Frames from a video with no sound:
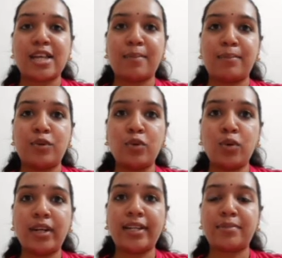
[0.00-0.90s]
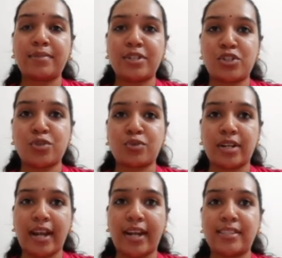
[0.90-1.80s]
blue litmus to
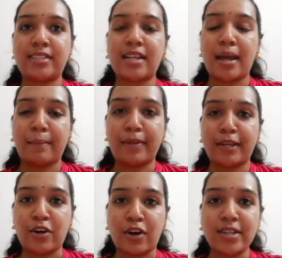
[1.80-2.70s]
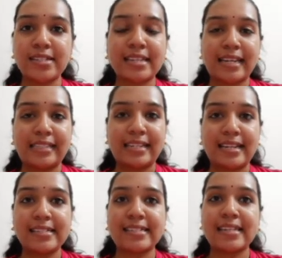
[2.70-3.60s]
red because it
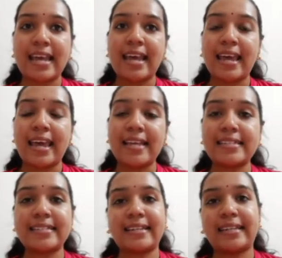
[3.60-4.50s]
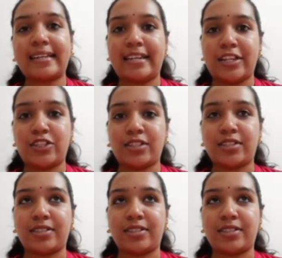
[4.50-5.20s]
is acidic in nature.